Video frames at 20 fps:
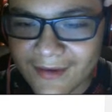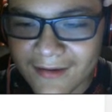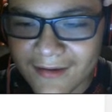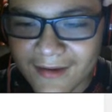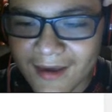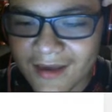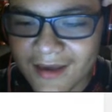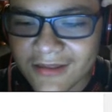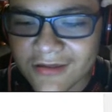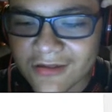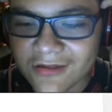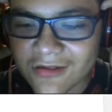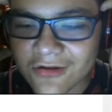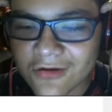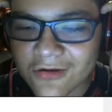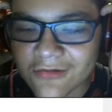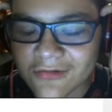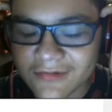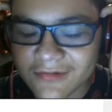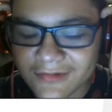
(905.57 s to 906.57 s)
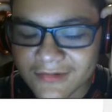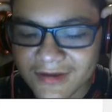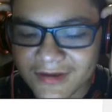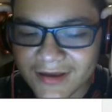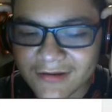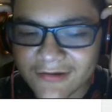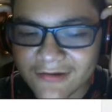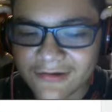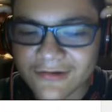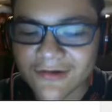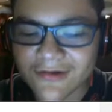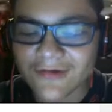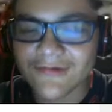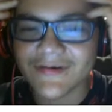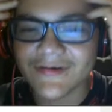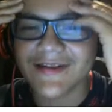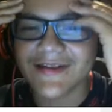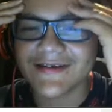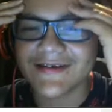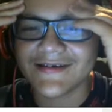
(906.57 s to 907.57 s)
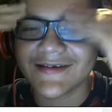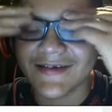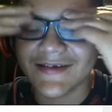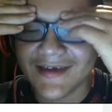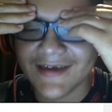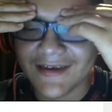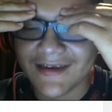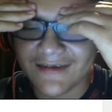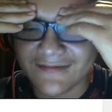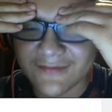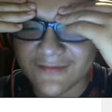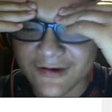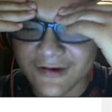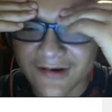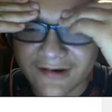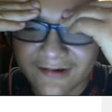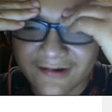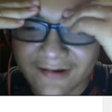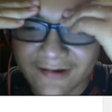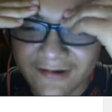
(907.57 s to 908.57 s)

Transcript: I don't know what to think anymore.